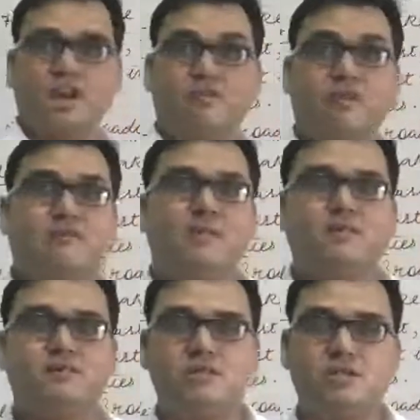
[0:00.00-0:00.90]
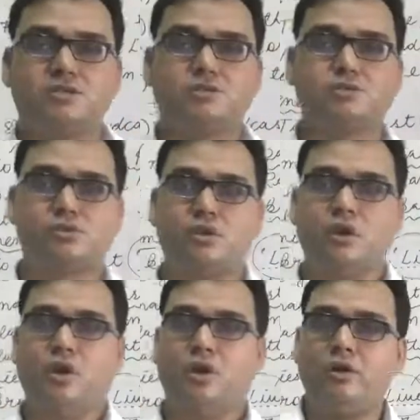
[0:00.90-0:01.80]
we must use
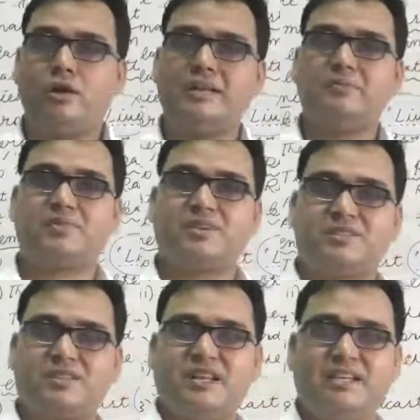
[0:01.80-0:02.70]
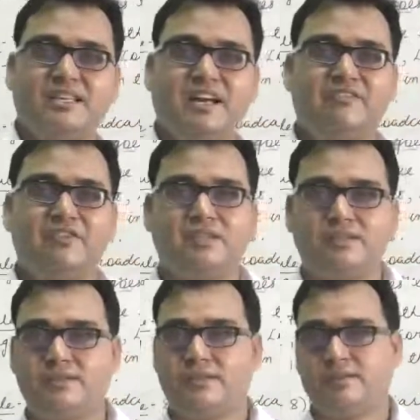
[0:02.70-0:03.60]
only present
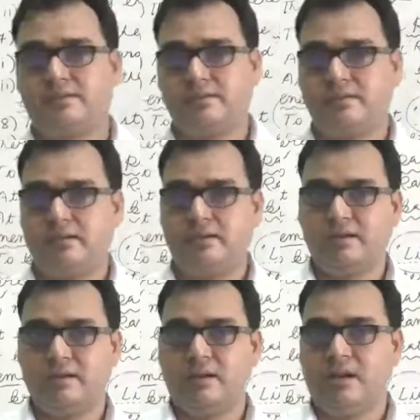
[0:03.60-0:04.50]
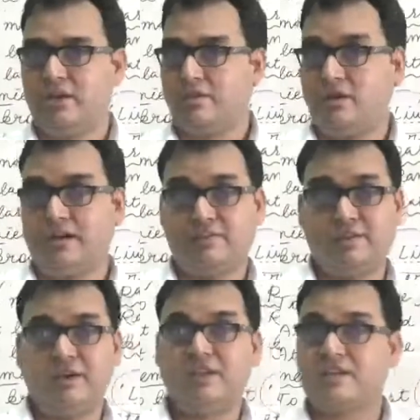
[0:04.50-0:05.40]
indefinite tense. And you will
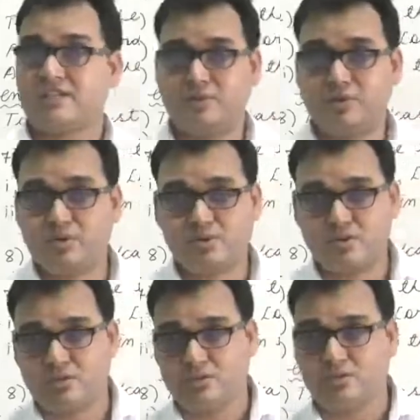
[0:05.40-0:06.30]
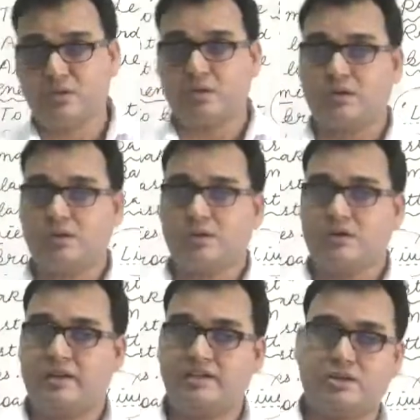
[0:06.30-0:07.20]
definitely ask me a question to
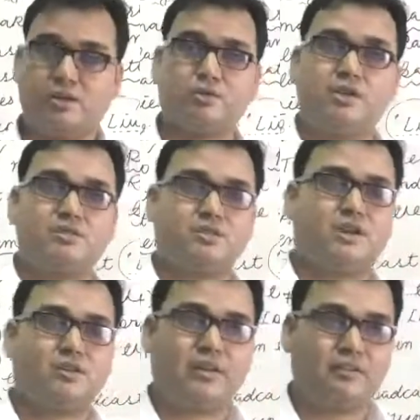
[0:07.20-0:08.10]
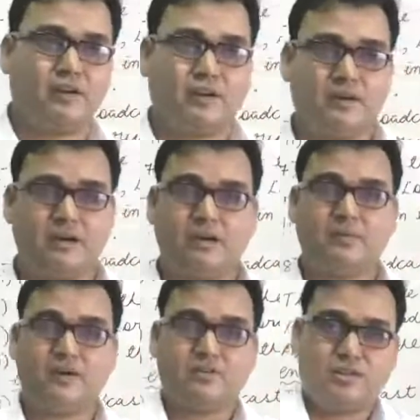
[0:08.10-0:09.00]
raise your curious doubt
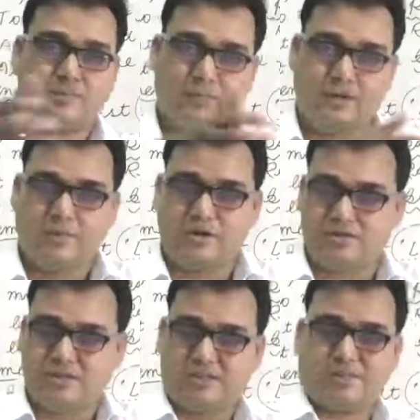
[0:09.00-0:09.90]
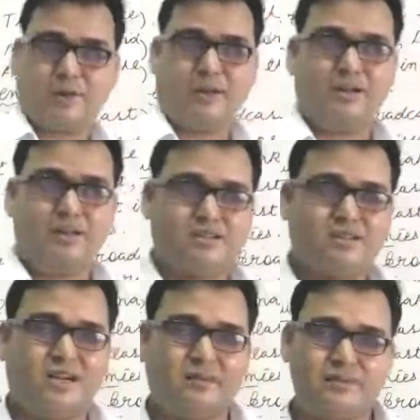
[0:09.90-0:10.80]
about this point.
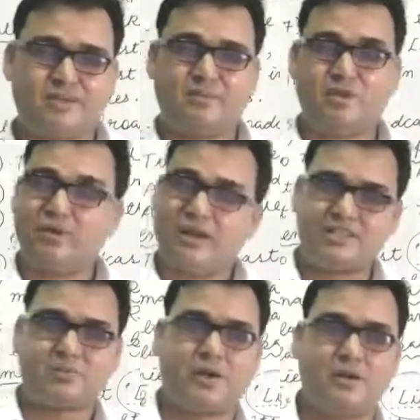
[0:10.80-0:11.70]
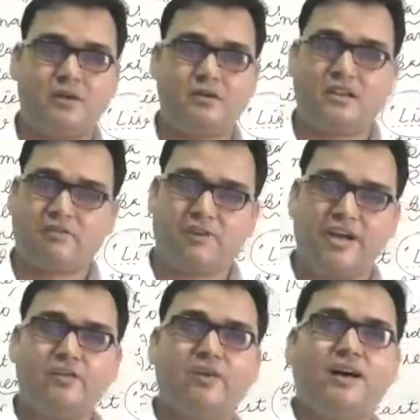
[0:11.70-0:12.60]
So how is it? You will ask me.
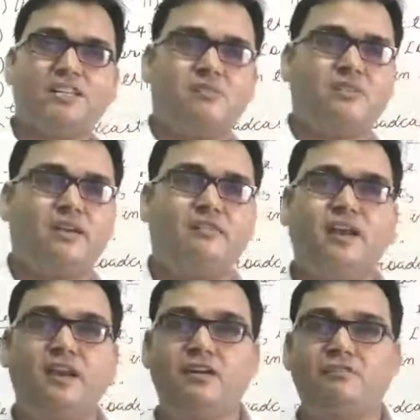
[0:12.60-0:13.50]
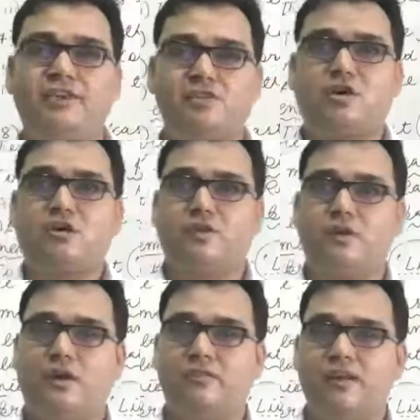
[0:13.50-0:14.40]
Definitely you will ask me when we will face off,
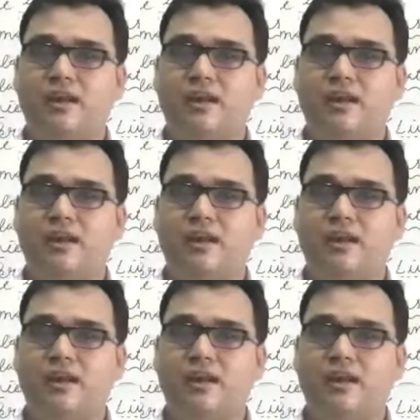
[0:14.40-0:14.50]
and we'll